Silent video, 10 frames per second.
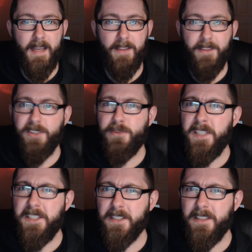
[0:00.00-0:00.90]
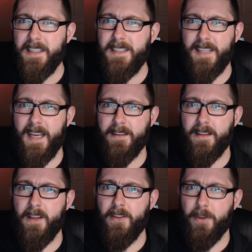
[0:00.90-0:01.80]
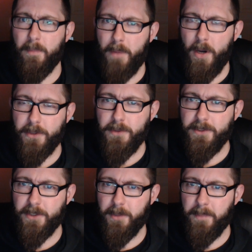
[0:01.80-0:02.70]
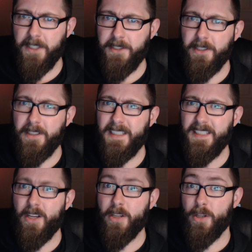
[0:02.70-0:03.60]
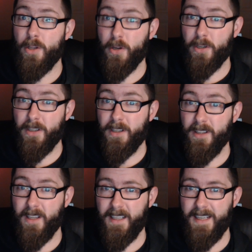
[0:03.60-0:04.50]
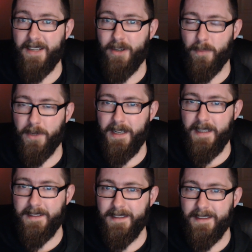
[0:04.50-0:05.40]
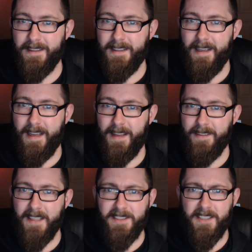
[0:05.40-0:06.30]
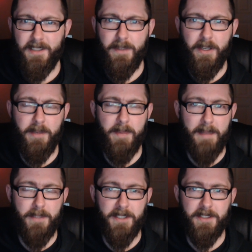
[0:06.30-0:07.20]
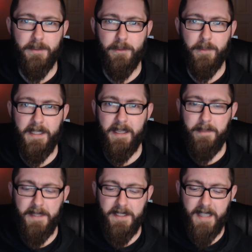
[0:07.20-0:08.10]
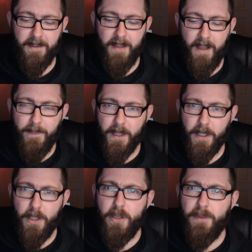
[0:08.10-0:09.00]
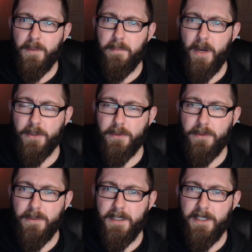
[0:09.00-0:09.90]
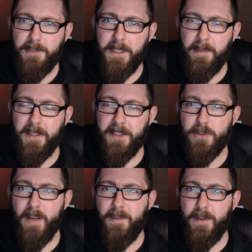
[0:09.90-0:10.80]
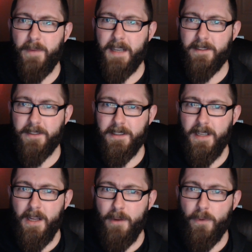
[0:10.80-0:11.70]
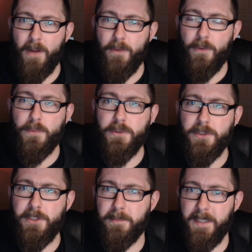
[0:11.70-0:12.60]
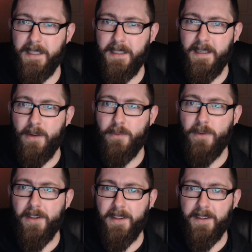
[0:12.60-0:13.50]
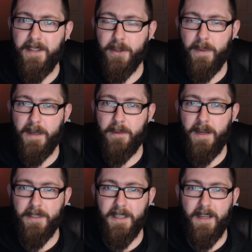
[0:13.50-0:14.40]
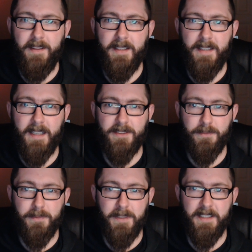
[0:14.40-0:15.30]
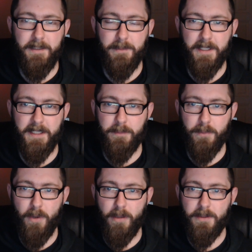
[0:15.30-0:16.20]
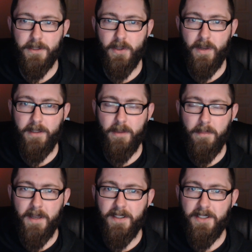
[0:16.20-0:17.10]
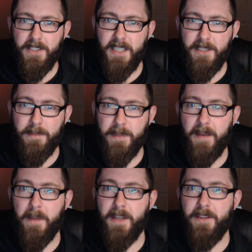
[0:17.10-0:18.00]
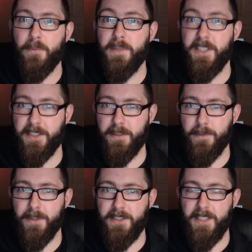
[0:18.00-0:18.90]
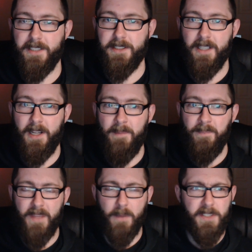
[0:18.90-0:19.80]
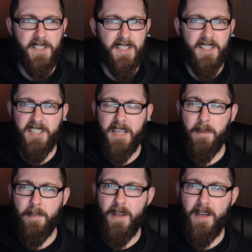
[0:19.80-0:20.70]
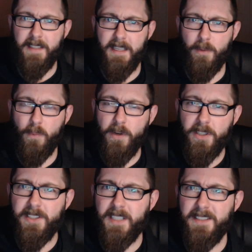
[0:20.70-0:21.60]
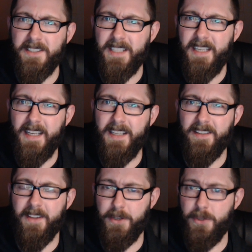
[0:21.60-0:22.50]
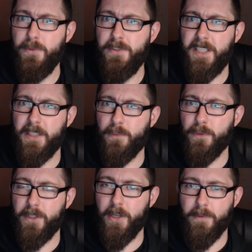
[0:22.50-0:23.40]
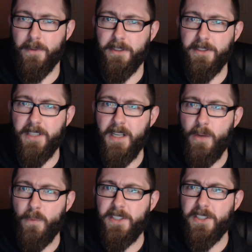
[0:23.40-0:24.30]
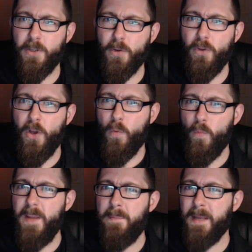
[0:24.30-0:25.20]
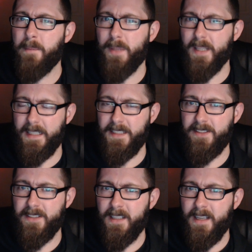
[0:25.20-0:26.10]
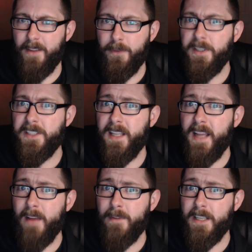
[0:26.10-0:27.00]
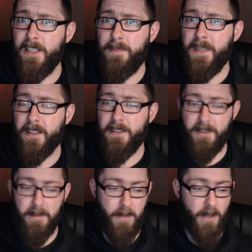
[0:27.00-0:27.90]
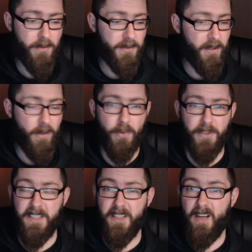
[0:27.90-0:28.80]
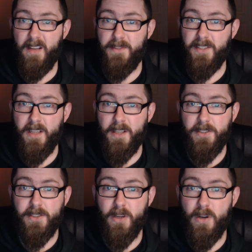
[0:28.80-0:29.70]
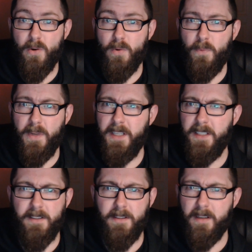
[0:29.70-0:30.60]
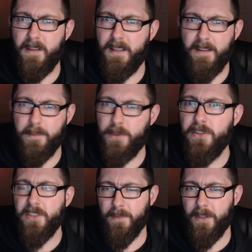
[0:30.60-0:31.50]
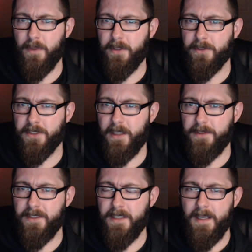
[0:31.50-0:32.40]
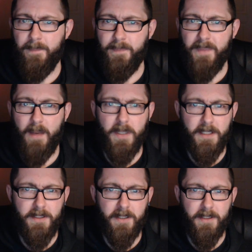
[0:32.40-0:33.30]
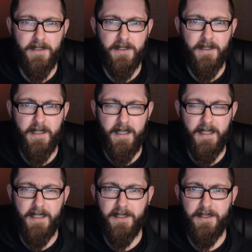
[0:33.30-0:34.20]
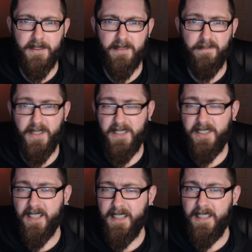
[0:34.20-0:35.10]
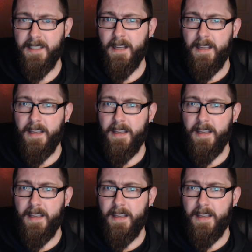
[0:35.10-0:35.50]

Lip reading: And this reason is that the model, so the miniature, did not look like it had Armor 8. And that sets a very bad precedent for me. It means that the look of the model is becoming the driving factor for how the rules should be, rather than the other way around. And I think that's really, really wrong. So I don't mind the change, but I mind the reason for the change. We see the same applied in a worse sense in the new skill for gutter runners, which is called Weeping Blades. And the reason they have it is because the models are holding knives. So we need to let them something with those knives. And what it does is pretty silly.